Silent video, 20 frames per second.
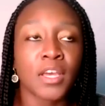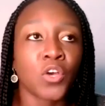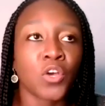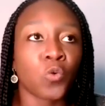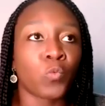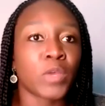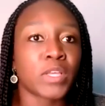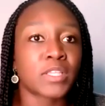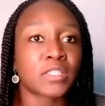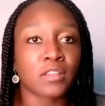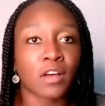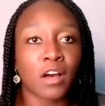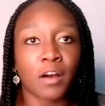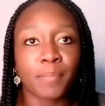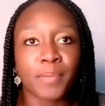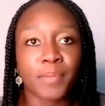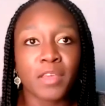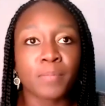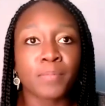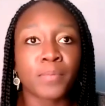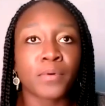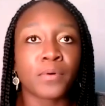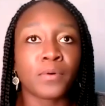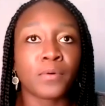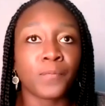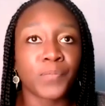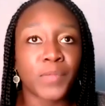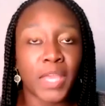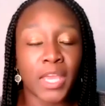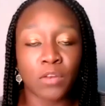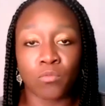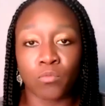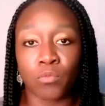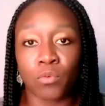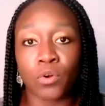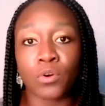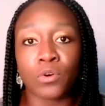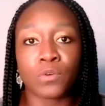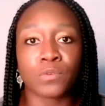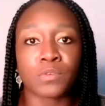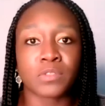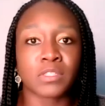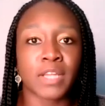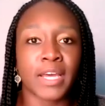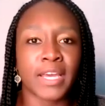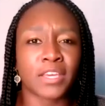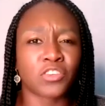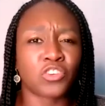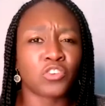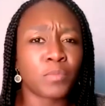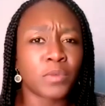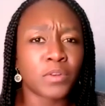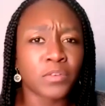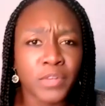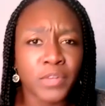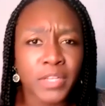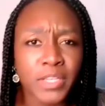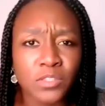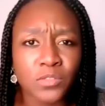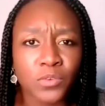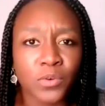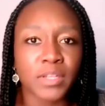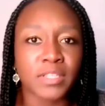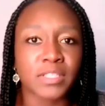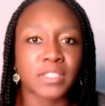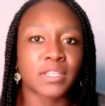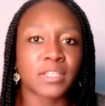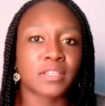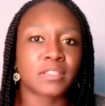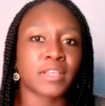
We saw people in roles like human resources,